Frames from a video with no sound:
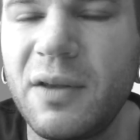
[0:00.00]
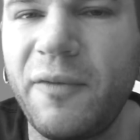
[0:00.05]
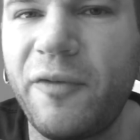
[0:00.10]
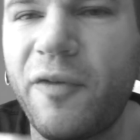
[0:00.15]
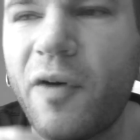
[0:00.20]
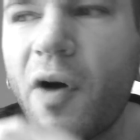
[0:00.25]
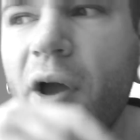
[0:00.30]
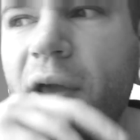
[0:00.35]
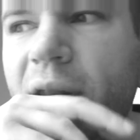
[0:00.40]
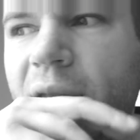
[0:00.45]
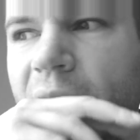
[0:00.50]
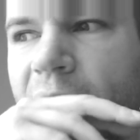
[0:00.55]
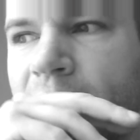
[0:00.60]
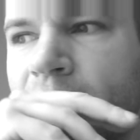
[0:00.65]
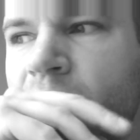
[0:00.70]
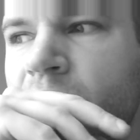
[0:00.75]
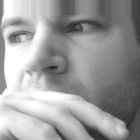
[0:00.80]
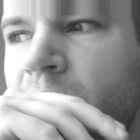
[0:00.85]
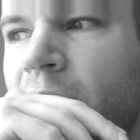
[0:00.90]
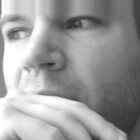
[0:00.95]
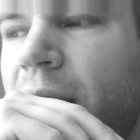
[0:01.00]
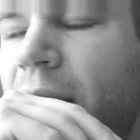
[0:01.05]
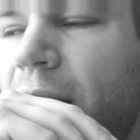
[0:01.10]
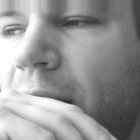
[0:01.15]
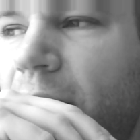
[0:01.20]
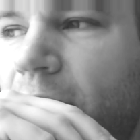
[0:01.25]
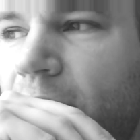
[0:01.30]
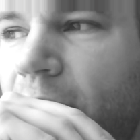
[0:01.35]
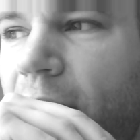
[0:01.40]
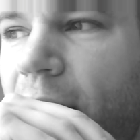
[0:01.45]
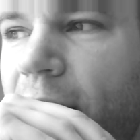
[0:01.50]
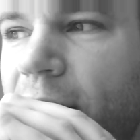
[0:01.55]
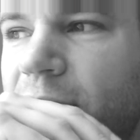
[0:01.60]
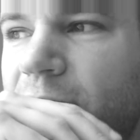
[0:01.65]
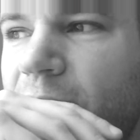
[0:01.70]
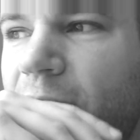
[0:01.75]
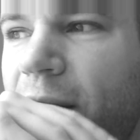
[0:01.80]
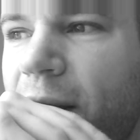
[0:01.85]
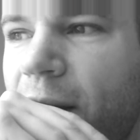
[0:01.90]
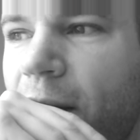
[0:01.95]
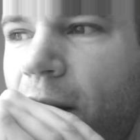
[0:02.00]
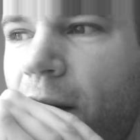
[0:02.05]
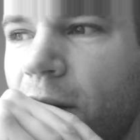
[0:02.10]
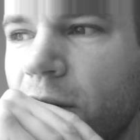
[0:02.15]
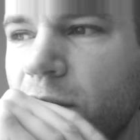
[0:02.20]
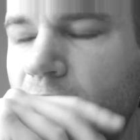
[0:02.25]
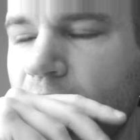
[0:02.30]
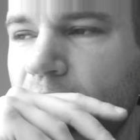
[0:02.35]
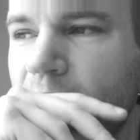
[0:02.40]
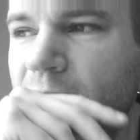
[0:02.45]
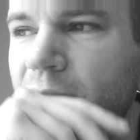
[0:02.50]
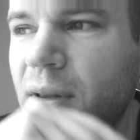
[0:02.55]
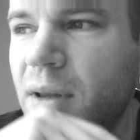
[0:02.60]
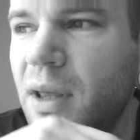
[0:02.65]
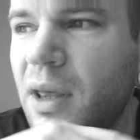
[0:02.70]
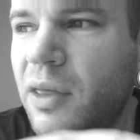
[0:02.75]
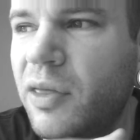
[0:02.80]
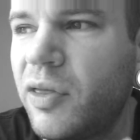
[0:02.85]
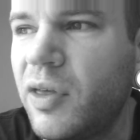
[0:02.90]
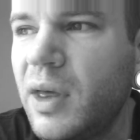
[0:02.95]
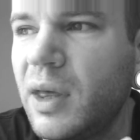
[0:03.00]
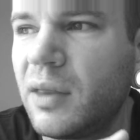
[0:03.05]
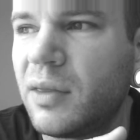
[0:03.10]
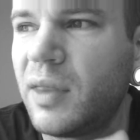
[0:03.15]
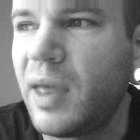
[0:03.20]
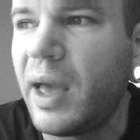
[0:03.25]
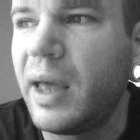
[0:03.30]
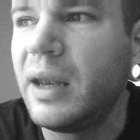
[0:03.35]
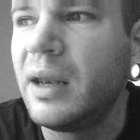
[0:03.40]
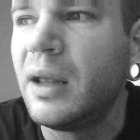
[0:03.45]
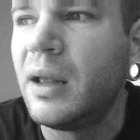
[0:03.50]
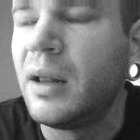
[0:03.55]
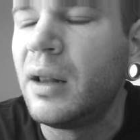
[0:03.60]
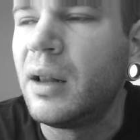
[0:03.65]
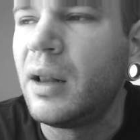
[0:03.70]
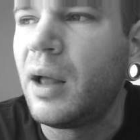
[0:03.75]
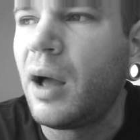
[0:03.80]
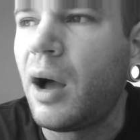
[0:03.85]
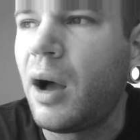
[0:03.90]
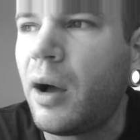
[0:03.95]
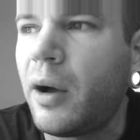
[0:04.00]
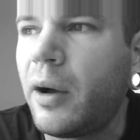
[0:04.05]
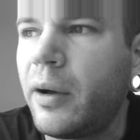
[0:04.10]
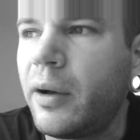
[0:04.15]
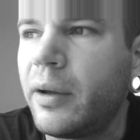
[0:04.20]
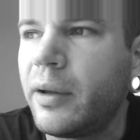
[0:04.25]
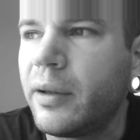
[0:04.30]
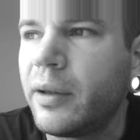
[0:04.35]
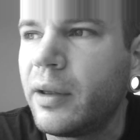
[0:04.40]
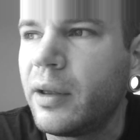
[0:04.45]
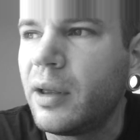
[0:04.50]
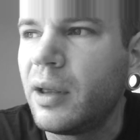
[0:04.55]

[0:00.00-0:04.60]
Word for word: in fighting. And I I ultimately think that uh,